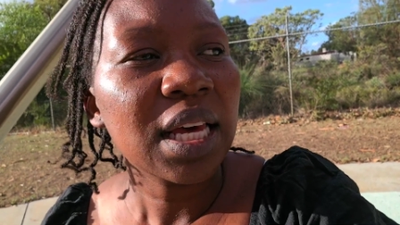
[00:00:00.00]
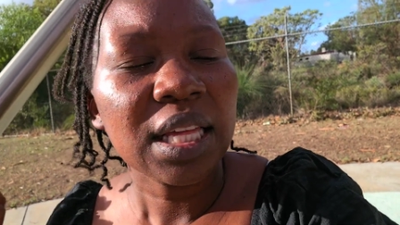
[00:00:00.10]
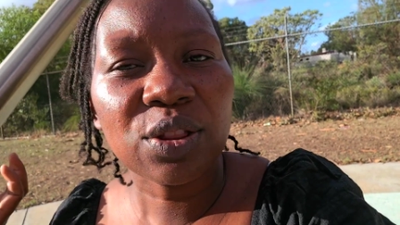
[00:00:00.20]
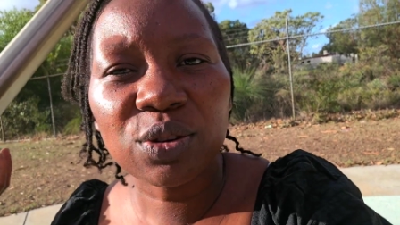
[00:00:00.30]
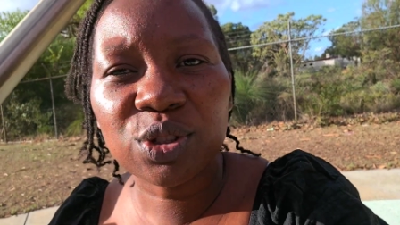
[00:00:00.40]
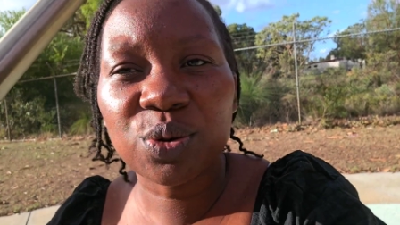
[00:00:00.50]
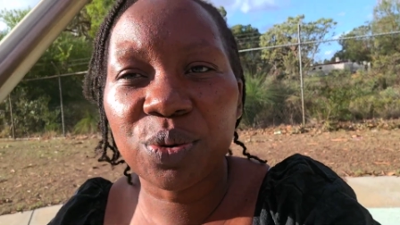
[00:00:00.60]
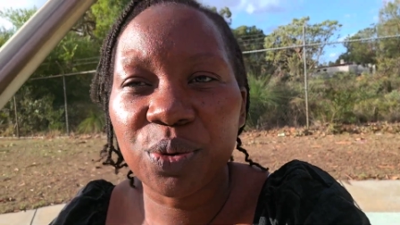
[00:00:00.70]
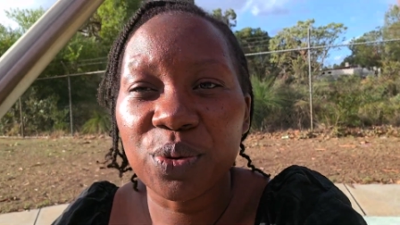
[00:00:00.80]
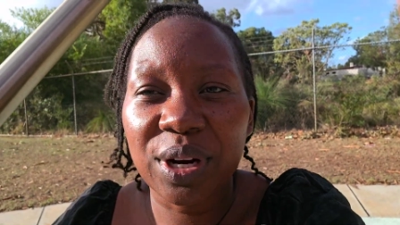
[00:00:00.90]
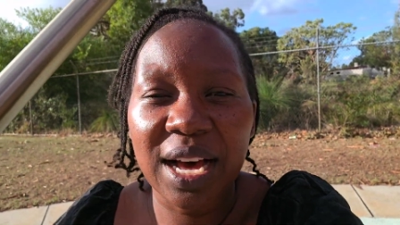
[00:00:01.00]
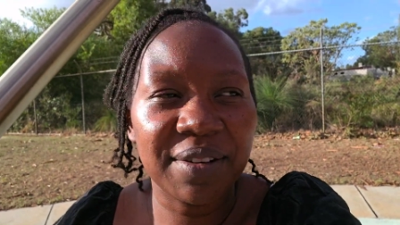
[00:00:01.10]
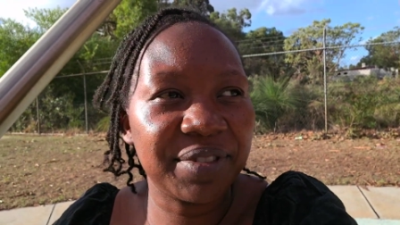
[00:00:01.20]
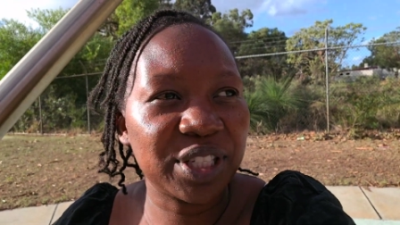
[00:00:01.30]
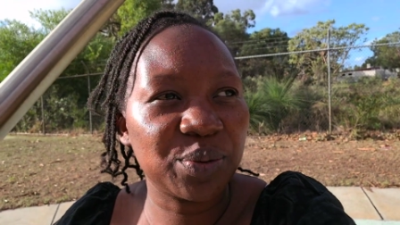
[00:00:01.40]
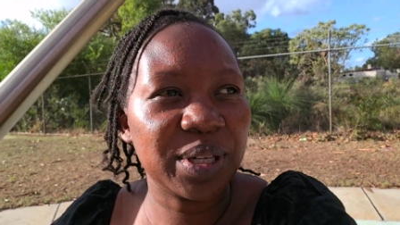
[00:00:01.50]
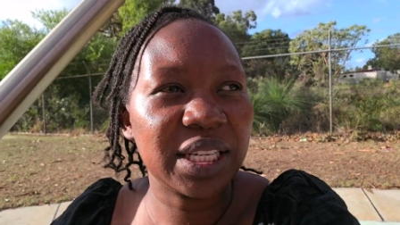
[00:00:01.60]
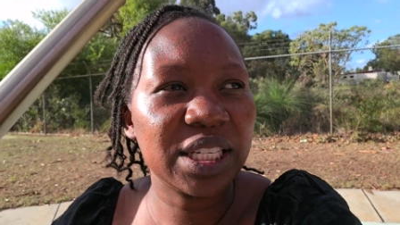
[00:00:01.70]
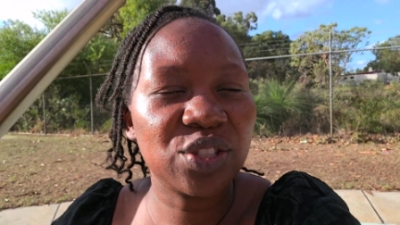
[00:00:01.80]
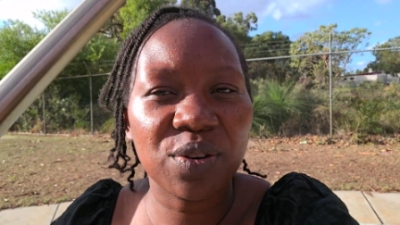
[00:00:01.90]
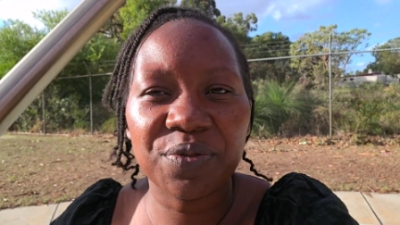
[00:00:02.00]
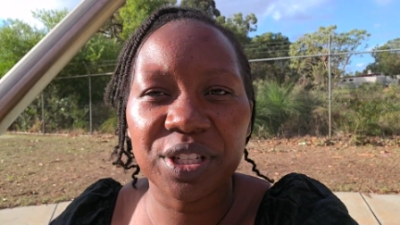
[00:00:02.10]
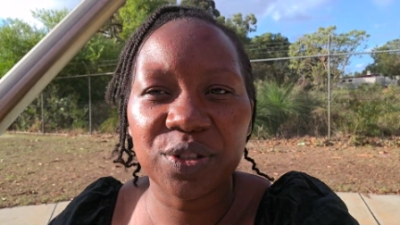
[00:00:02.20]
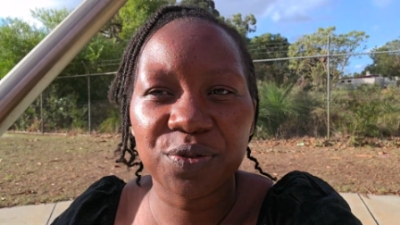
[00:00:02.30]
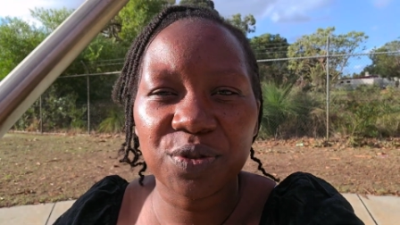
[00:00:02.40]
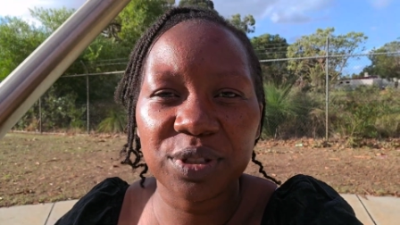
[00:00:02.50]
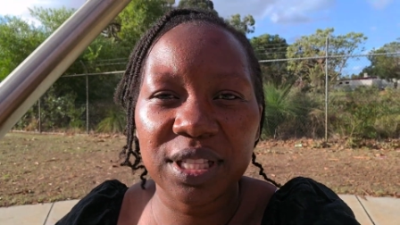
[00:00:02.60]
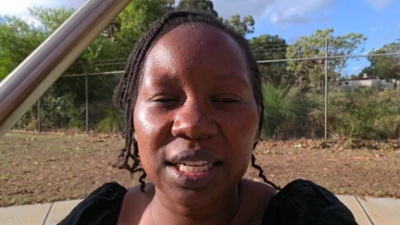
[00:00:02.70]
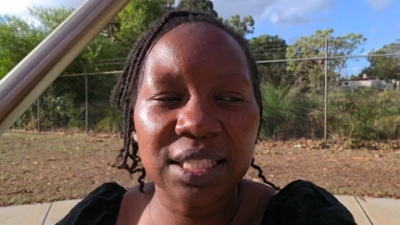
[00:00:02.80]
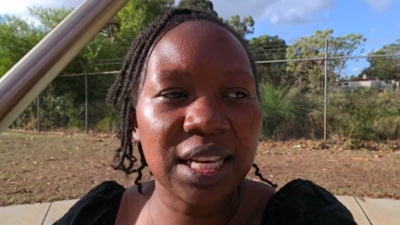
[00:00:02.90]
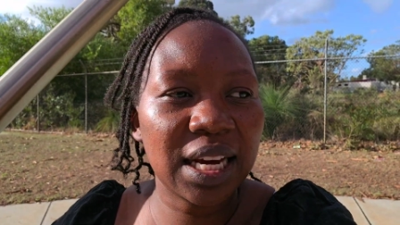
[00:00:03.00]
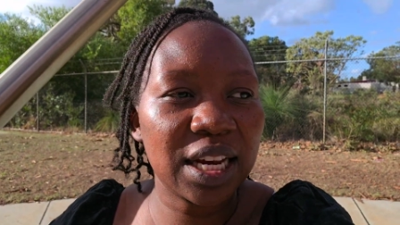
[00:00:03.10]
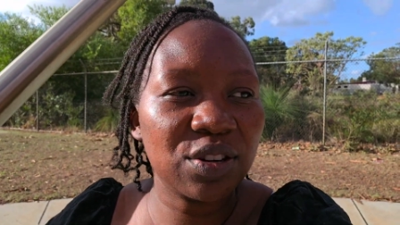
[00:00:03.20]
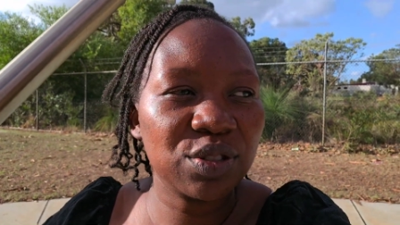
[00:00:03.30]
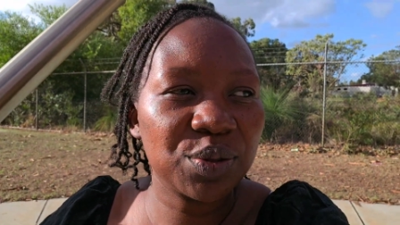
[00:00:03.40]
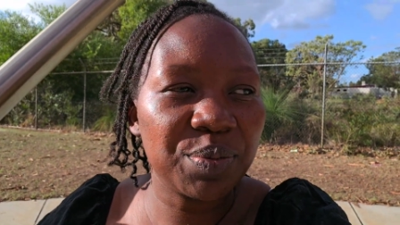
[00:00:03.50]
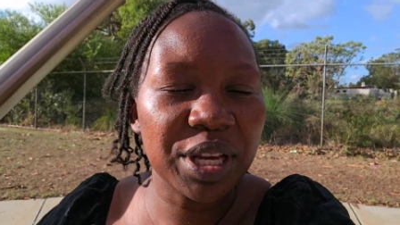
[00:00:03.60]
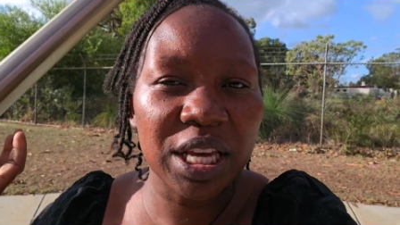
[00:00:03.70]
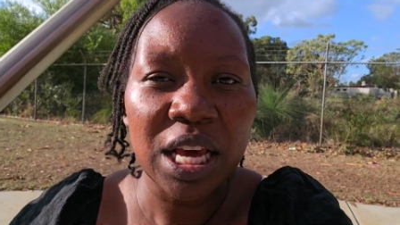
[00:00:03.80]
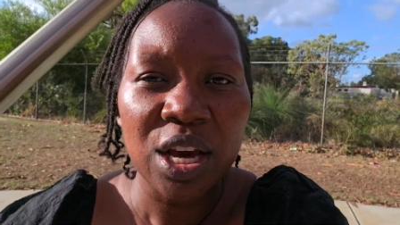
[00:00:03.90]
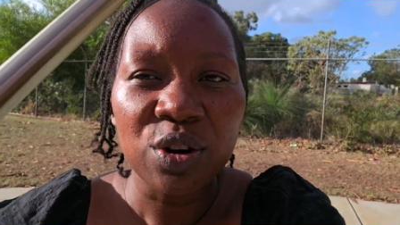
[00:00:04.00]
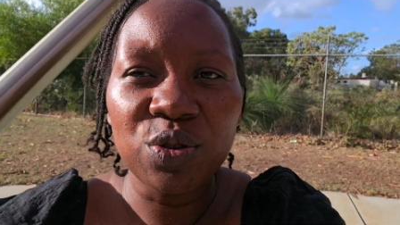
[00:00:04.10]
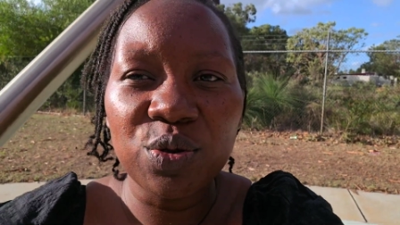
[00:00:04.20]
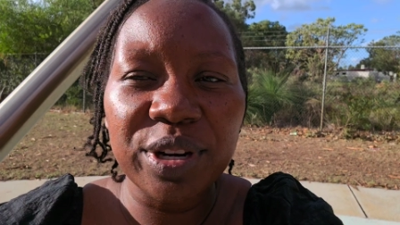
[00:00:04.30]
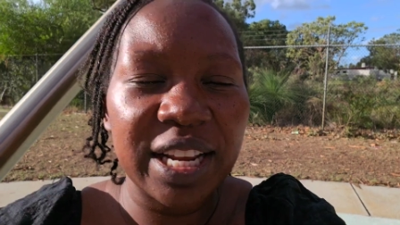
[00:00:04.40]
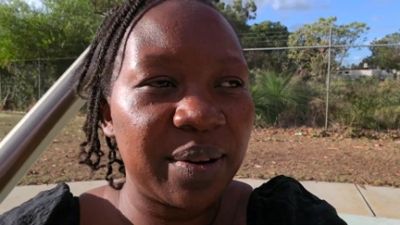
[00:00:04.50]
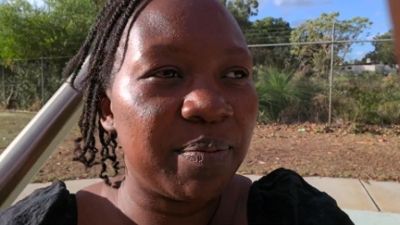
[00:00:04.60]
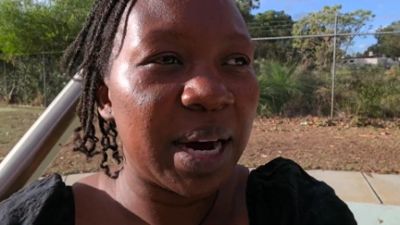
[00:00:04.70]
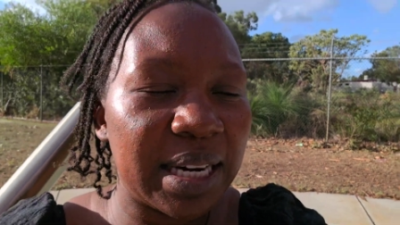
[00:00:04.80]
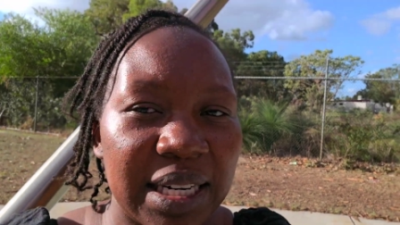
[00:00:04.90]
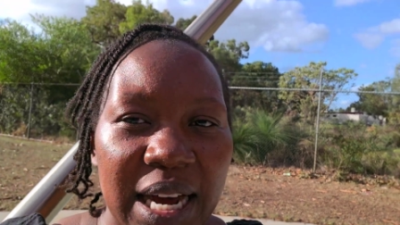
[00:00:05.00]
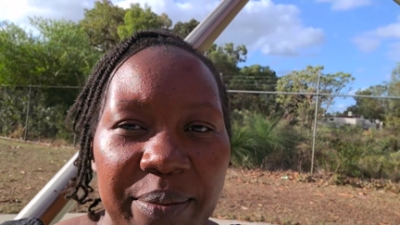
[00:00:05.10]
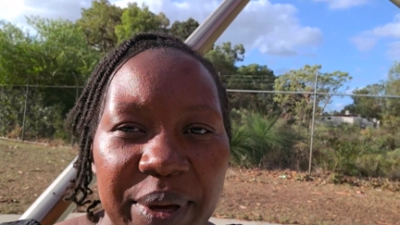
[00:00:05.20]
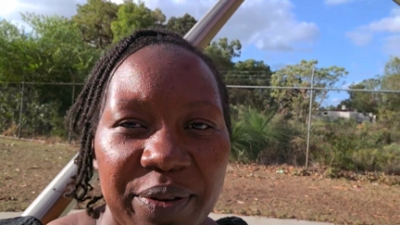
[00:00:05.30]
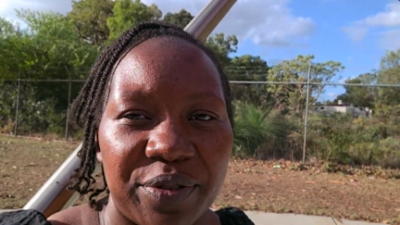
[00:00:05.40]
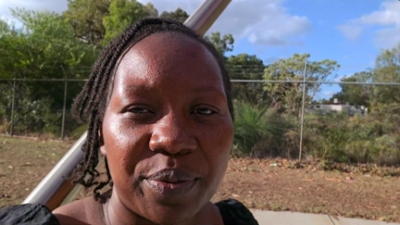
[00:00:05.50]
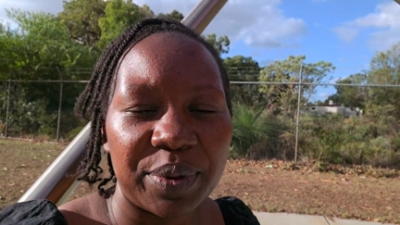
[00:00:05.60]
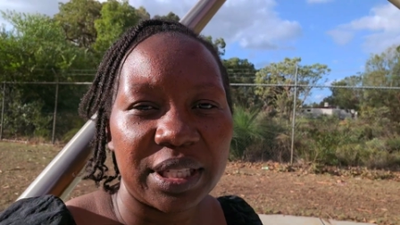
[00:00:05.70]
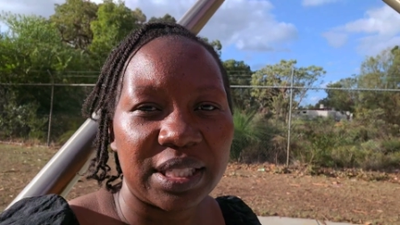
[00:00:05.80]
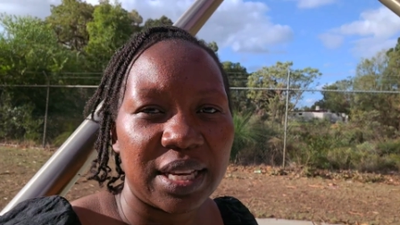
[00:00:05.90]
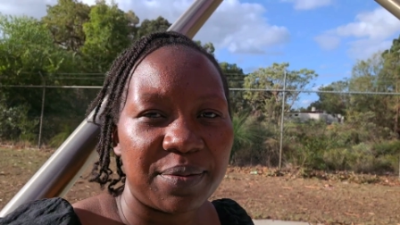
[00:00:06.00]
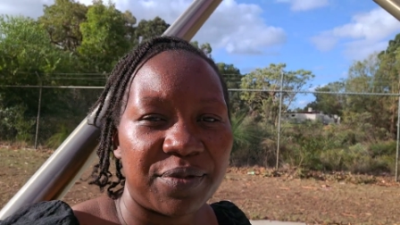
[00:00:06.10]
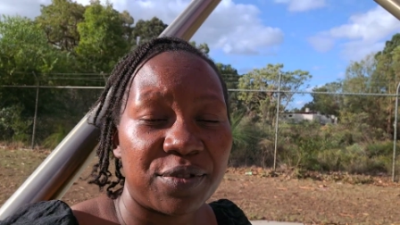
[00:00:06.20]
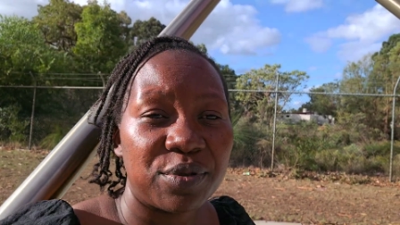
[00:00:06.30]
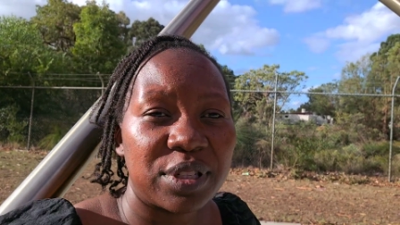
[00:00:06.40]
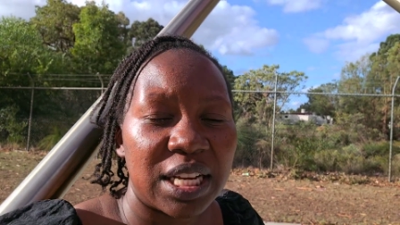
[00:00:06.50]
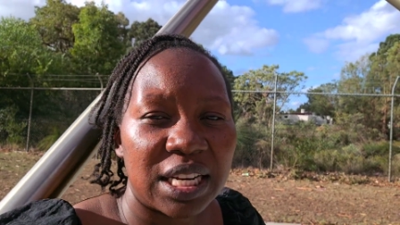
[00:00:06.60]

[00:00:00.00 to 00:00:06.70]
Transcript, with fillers: those who, who love it will eat of its fruit, that there cannot be good and bad coming from the same fruit.